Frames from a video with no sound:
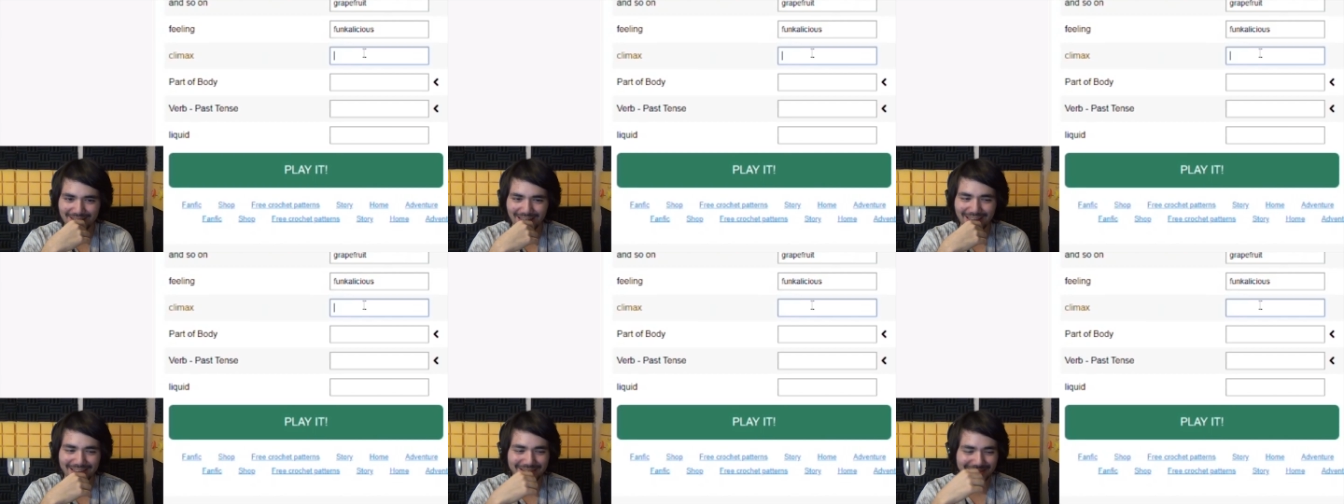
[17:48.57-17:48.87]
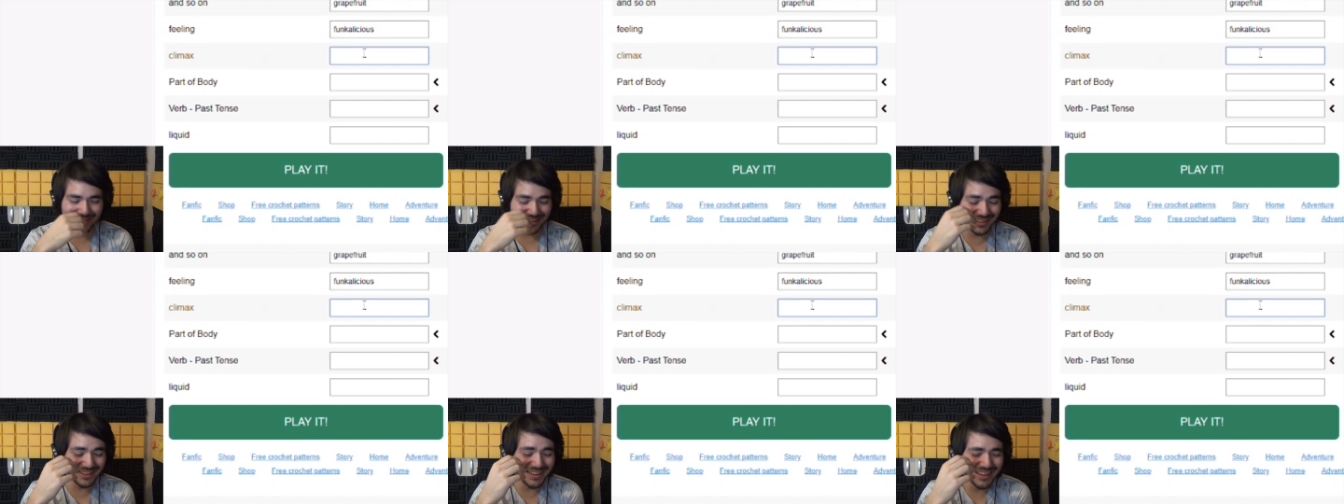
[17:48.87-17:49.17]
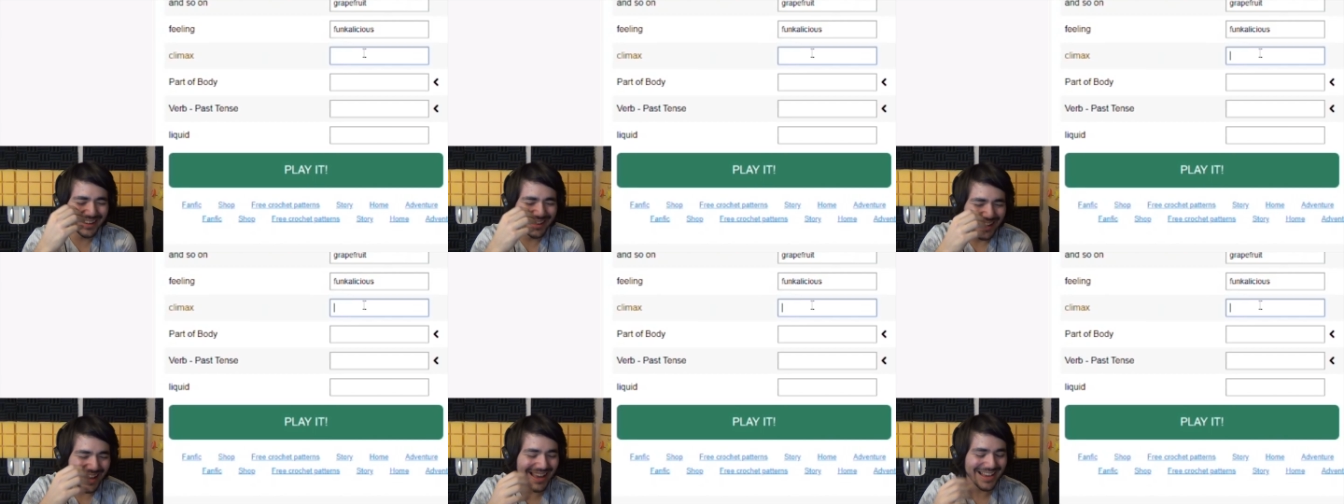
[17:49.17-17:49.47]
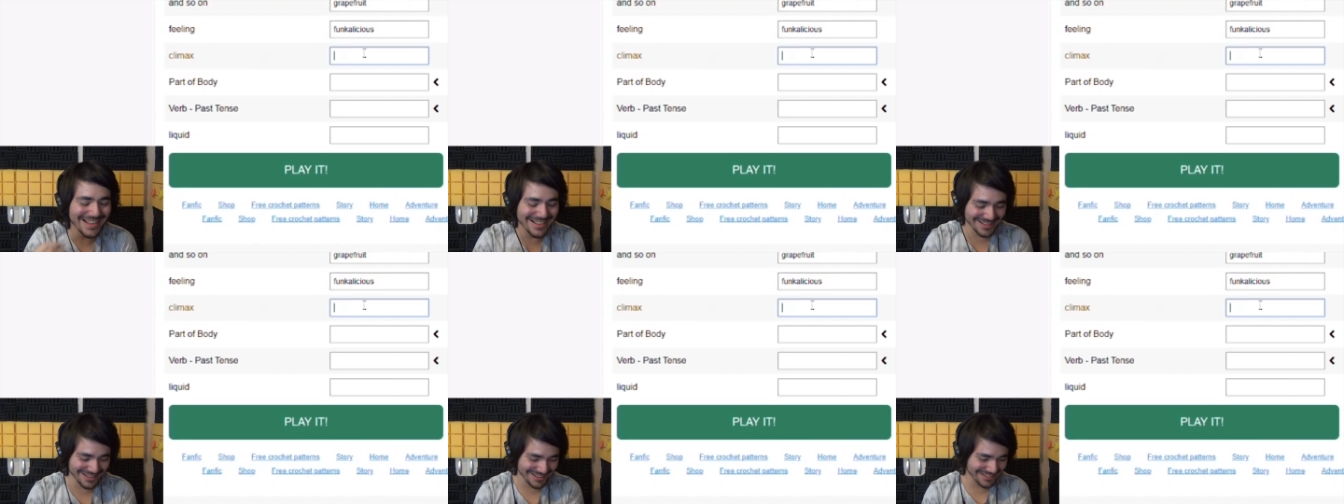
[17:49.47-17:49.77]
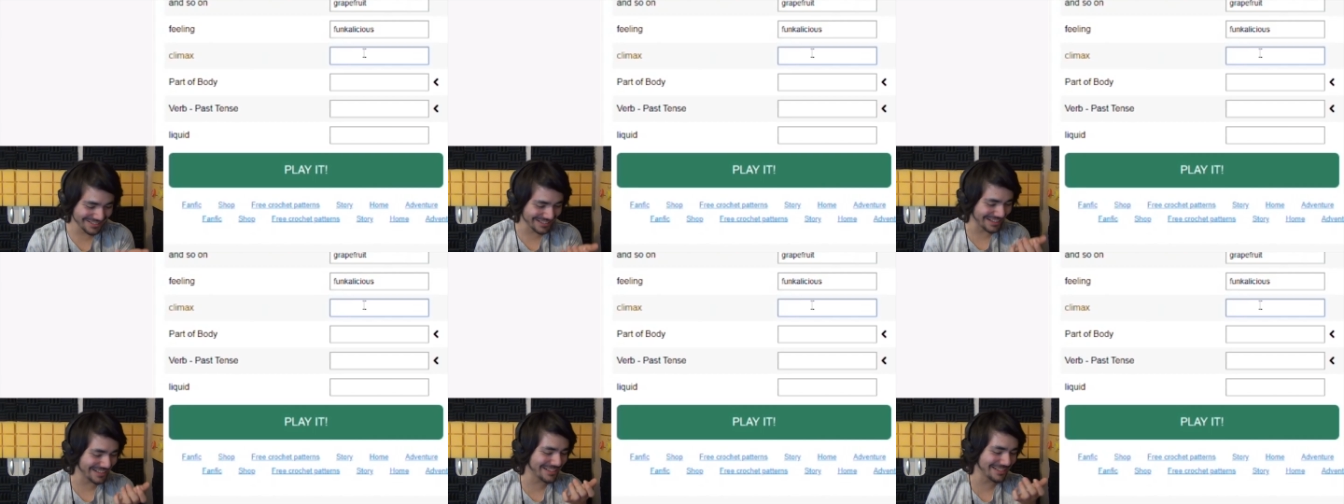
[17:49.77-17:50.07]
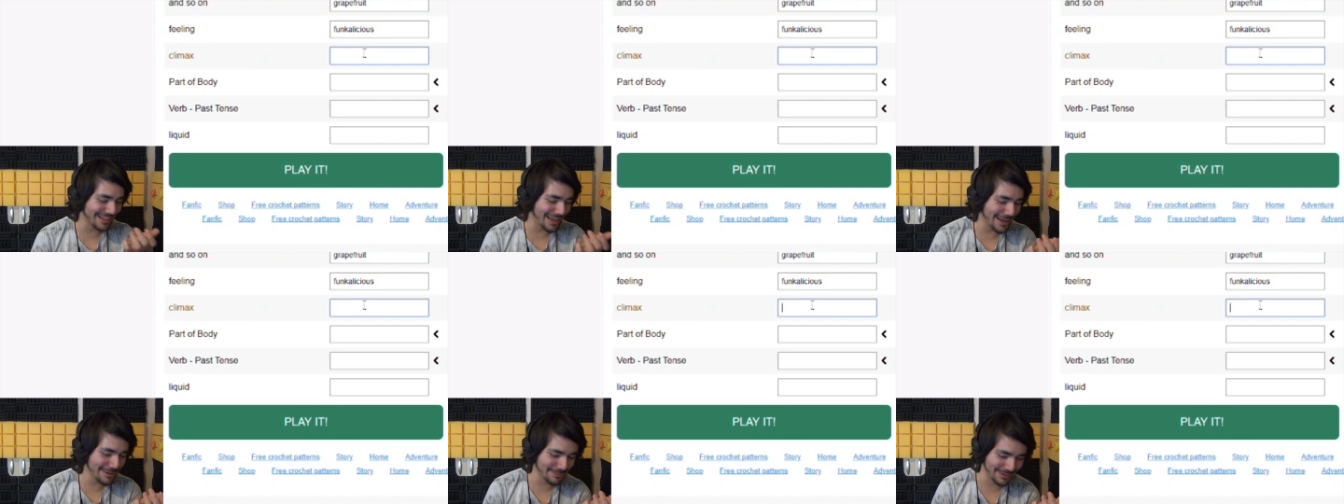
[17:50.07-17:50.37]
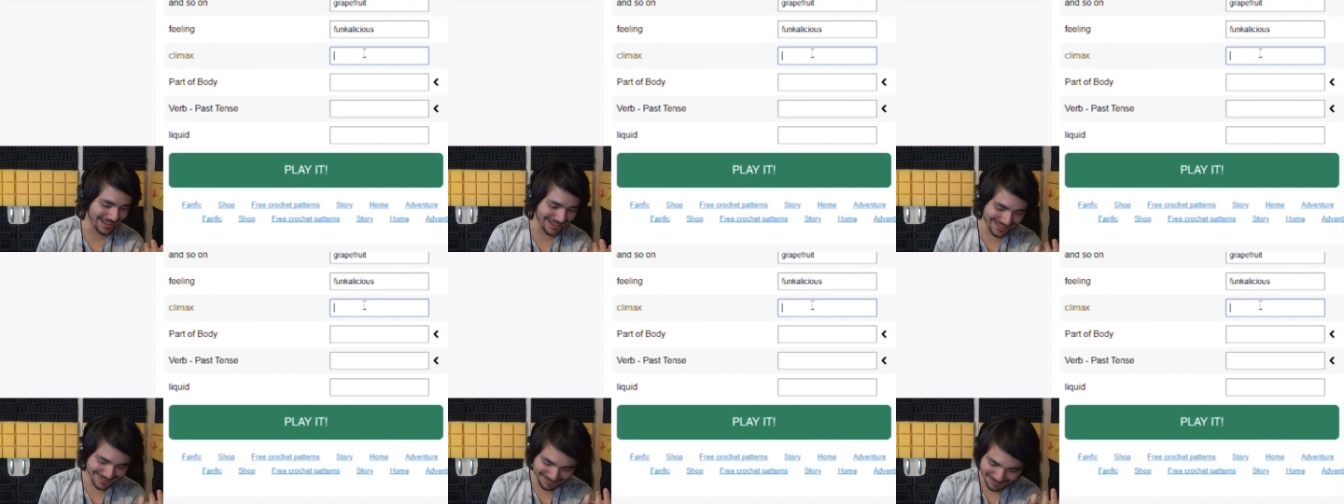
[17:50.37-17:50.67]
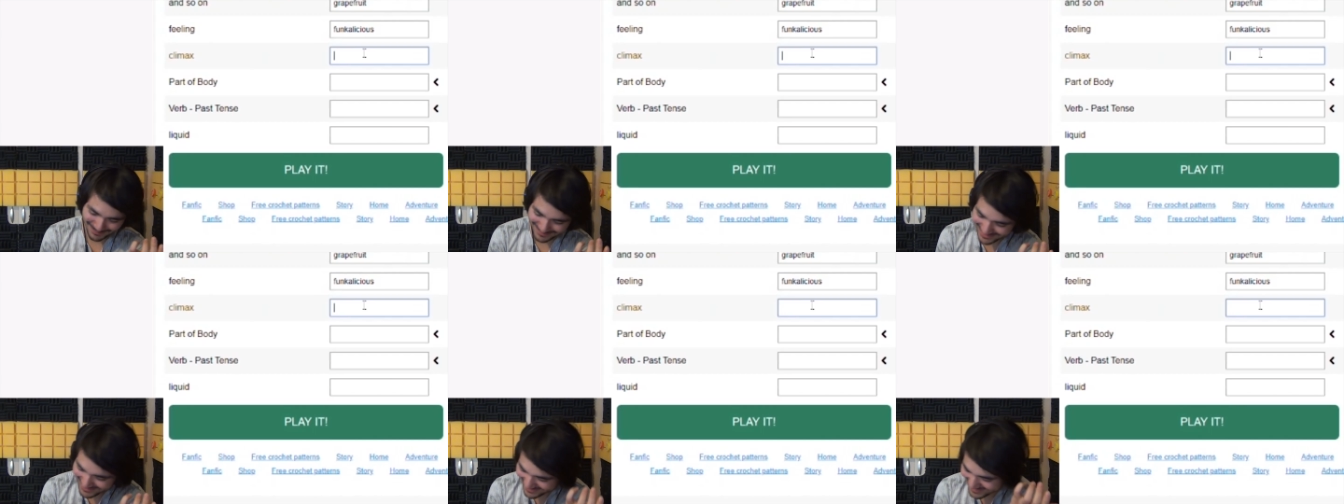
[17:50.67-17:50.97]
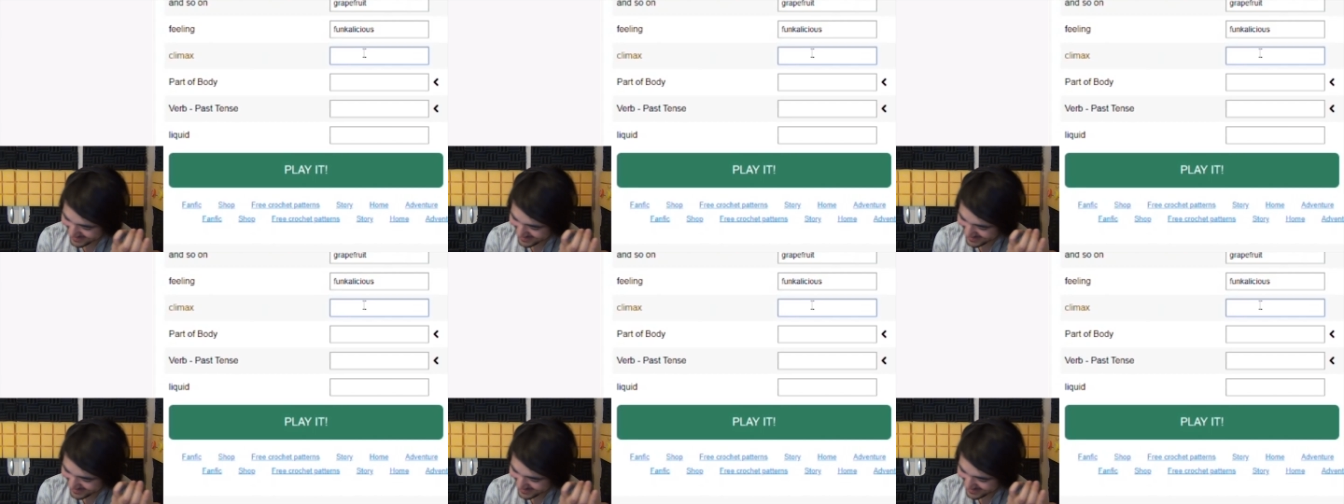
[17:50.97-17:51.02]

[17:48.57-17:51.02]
Hey Siri, climax, please.